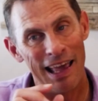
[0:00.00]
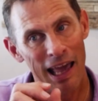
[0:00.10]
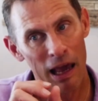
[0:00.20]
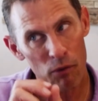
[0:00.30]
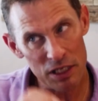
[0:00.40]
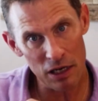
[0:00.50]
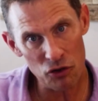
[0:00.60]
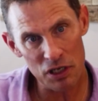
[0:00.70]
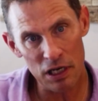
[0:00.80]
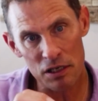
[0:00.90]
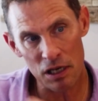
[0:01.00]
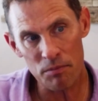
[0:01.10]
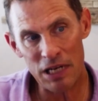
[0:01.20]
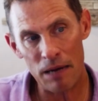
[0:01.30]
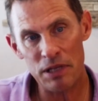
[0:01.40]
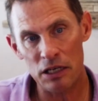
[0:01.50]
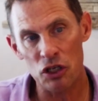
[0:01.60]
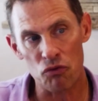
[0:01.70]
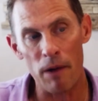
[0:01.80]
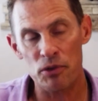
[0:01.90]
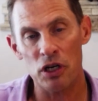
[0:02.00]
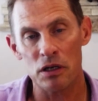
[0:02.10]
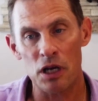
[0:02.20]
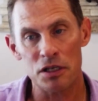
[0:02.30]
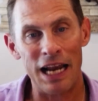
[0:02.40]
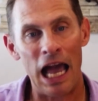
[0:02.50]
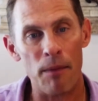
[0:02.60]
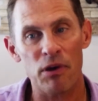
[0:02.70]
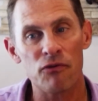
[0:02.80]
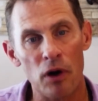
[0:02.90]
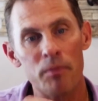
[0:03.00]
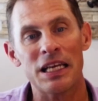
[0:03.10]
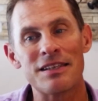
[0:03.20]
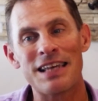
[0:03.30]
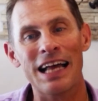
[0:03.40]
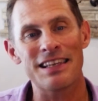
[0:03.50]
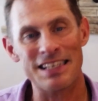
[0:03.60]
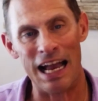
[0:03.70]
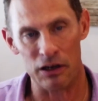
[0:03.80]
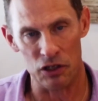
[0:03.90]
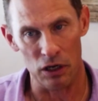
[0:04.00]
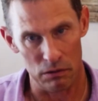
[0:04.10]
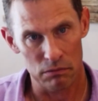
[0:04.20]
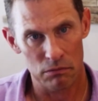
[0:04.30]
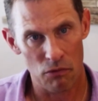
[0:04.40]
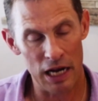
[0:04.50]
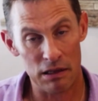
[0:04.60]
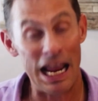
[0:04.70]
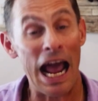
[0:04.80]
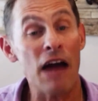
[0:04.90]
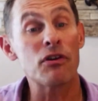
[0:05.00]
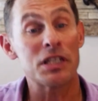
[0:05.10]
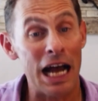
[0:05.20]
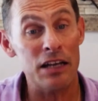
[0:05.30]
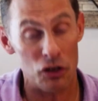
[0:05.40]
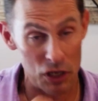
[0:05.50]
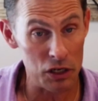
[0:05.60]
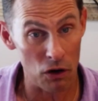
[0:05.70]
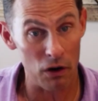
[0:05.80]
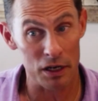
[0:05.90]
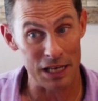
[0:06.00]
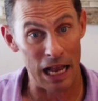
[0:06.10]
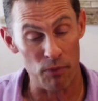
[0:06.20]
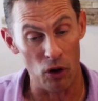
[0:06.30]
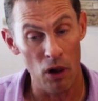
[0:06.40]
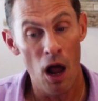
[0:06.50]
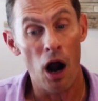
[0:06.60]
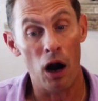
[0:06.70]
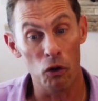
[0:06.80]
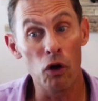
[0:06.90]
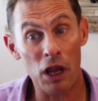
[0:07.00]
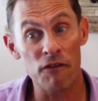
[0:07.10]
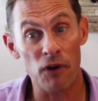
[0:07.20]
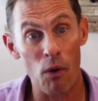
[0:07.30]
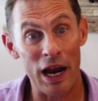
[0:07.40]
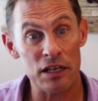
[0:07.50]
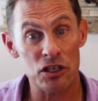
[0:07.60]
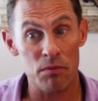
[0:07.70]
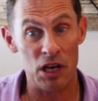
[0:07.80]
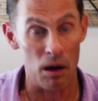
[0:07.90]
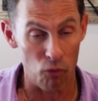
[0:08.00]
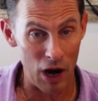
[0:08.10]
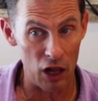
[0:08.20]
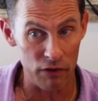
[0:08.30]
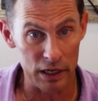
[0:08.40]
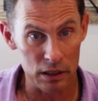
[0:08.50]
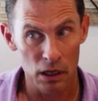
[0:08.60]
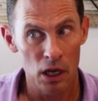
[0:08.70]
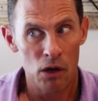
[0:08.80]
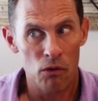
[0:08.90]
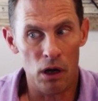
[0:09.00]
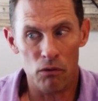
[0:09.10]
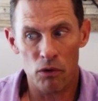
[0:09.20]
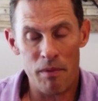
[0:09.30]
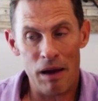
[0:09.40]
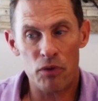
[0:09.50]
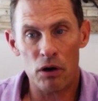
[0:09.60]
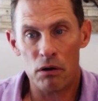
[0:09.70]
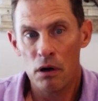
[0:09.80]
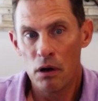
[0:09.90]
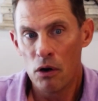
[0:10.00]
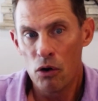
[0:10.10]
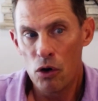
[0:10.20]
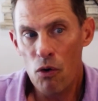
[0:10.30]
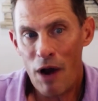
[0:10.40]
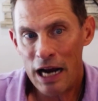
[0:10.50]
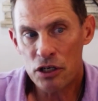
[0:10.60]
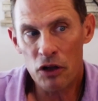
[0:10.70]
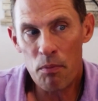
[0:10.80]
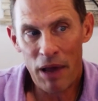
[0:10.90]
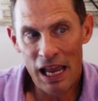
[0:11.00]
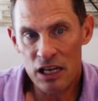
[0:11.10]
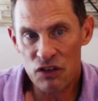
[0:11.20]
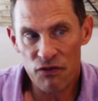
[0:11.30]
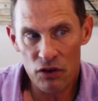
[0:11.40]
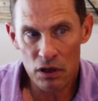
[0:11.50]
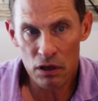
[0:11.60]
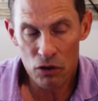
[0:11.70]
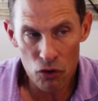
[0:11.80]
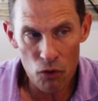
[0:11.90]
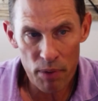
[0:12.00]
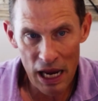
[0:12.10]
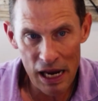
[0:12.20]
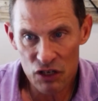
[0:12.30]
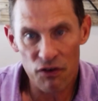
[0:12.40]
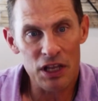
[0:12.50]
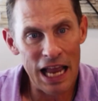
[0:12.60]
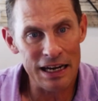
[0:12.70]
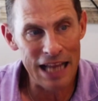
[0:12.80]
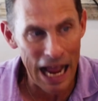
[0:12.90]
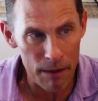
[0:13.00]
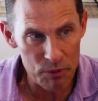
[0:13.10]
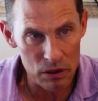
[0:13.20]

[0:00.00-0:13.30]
And what's interesting is sometimes that disruption doesn't happen from inside the sector. Like the advertisers in your example are looking for ways to become relevant. Well, remember, who pays for the end caps?